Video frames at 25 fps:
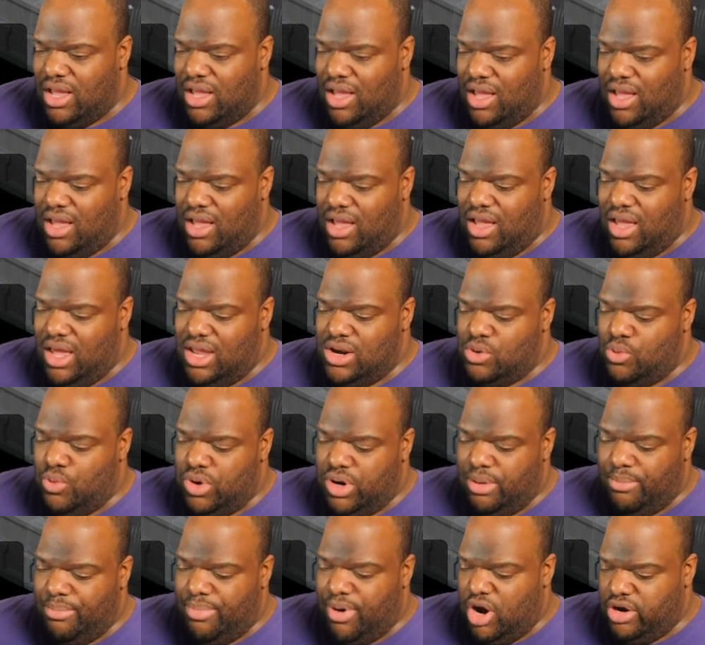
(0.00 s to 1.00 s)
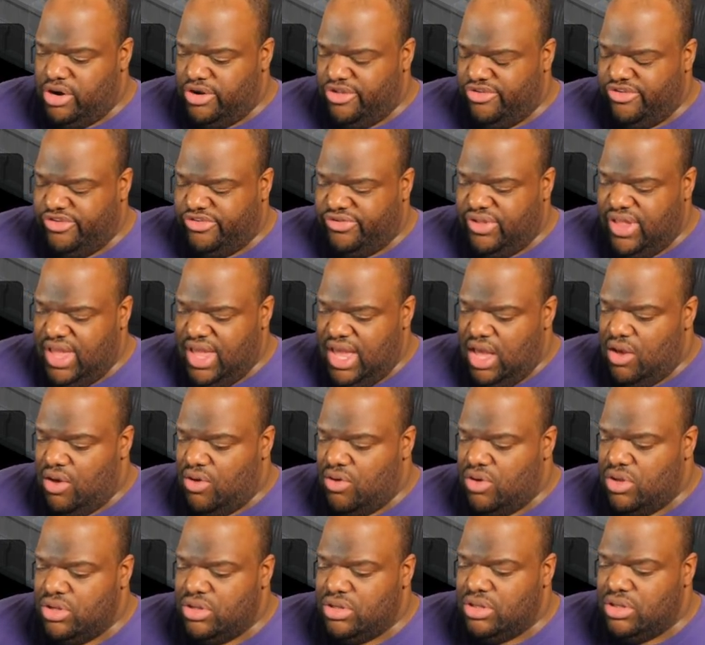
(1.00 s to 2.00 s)
Uh, I don't want to barter just now.
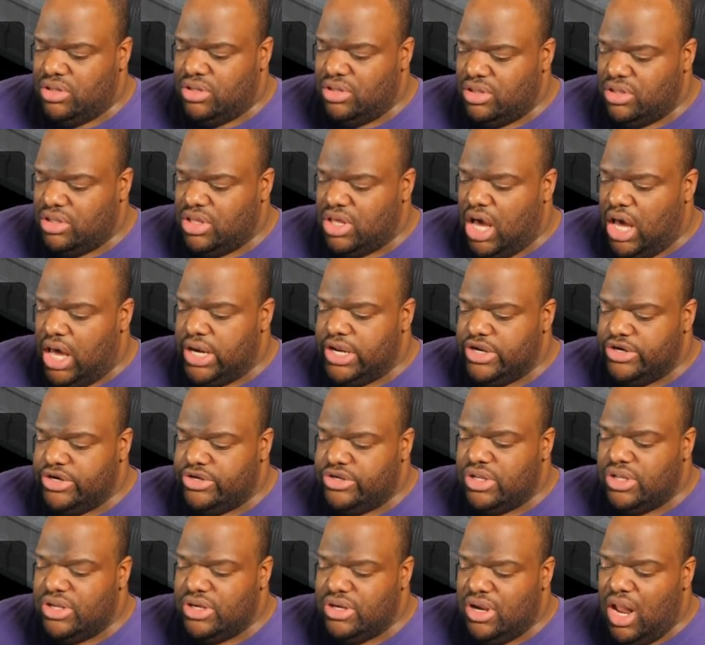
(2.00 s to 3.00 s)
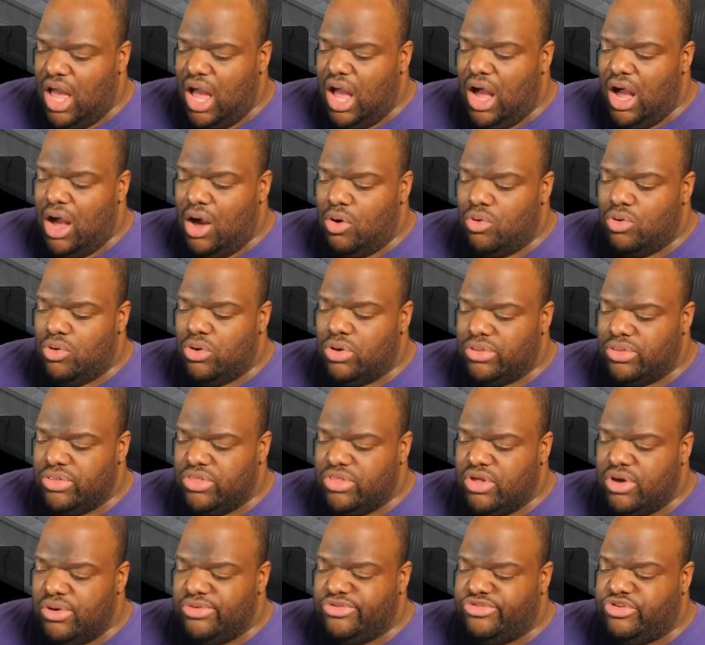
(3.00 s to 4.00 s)
Got it. Now,
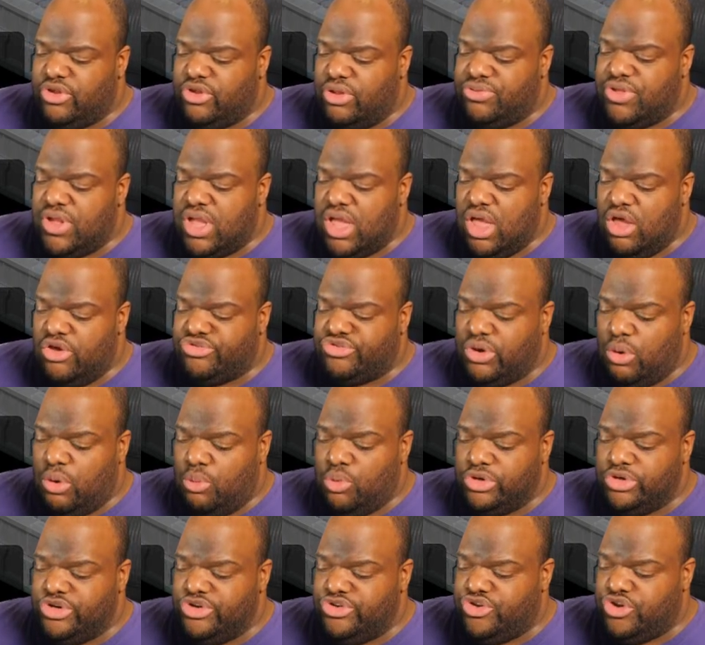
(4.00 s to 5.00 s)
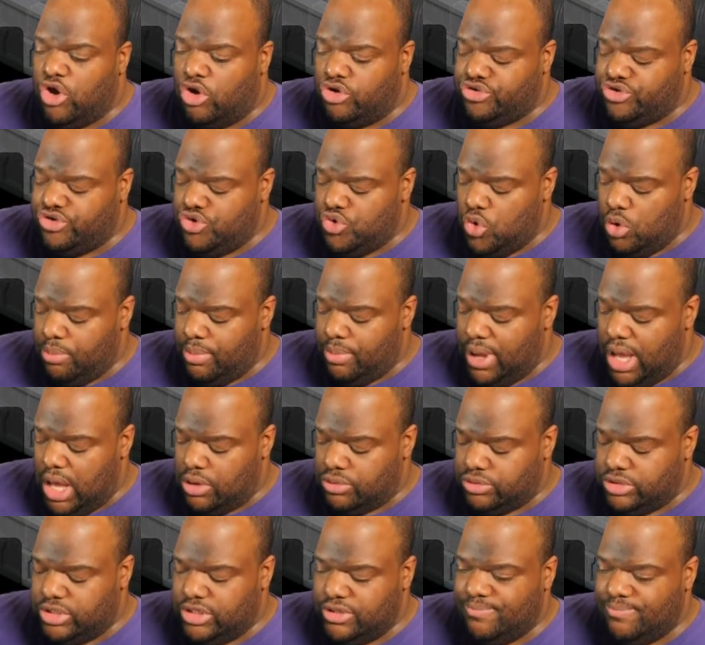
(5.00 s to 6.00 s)
there was something else I wanted to talk to you about.
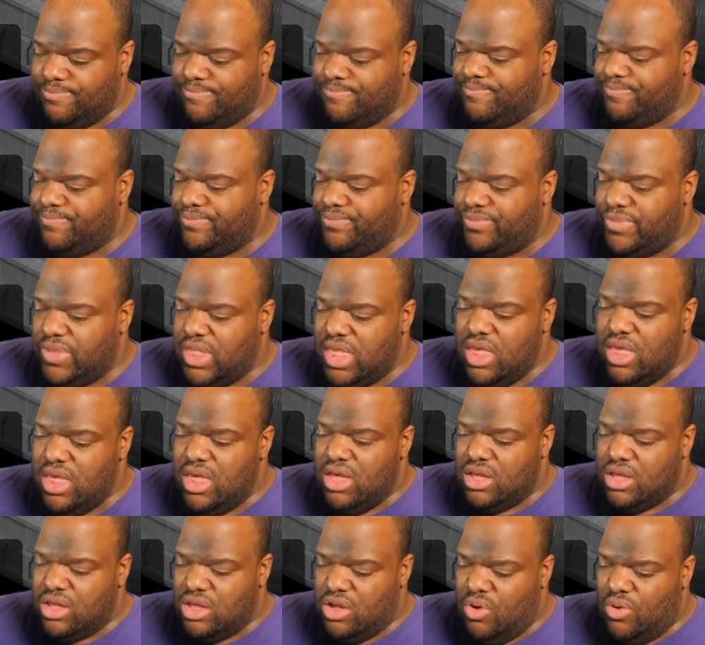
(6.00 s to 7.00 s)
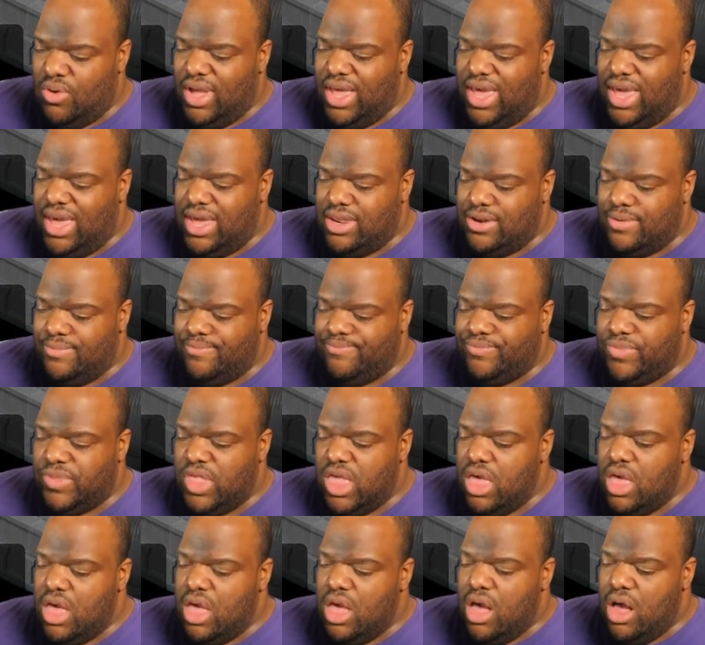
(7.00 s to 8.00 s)
Go ahead.
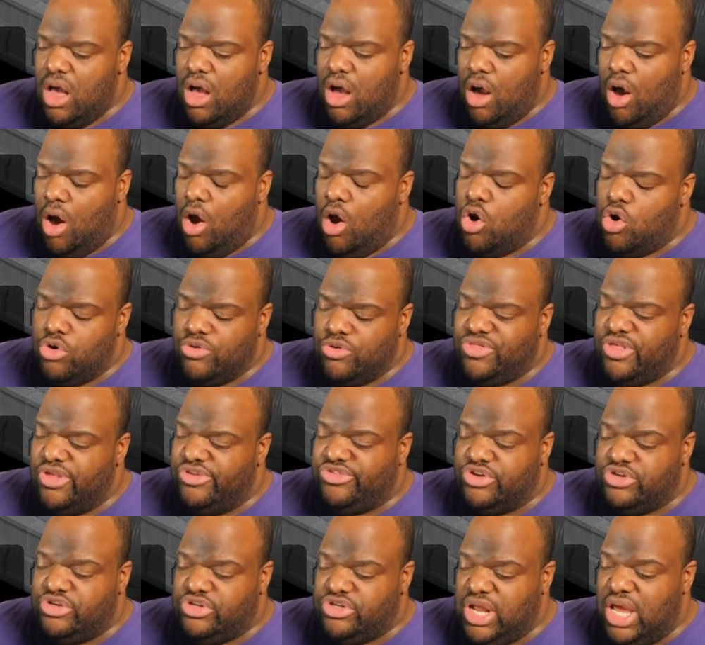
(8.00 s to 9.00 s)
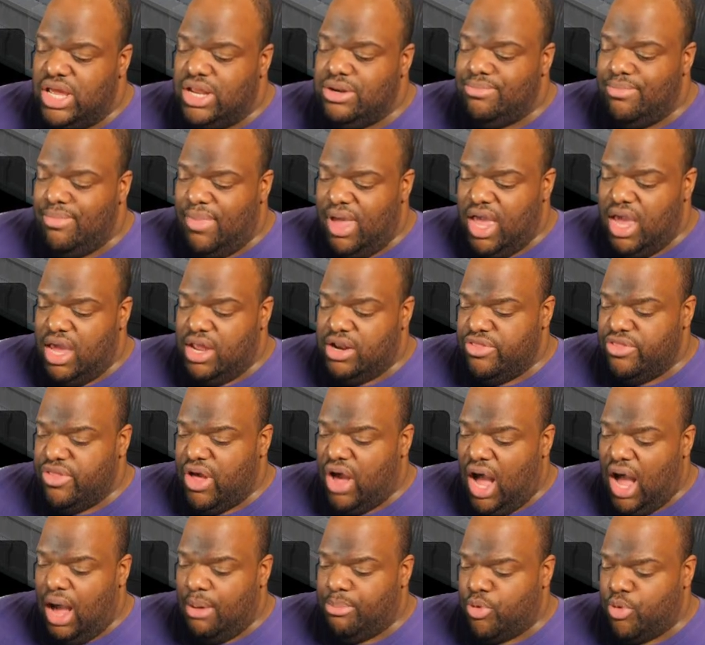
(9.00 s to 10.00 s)
I heard there's a dead man in
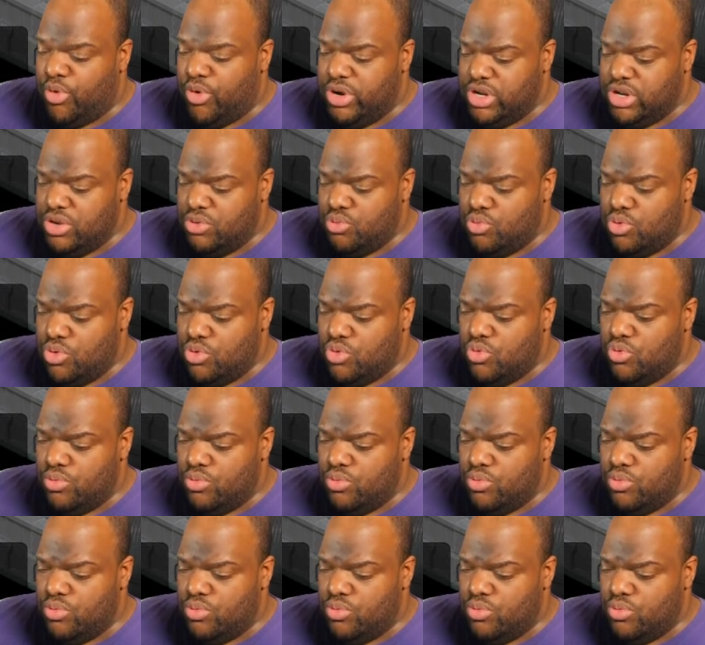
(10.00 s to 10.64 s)
the operating room.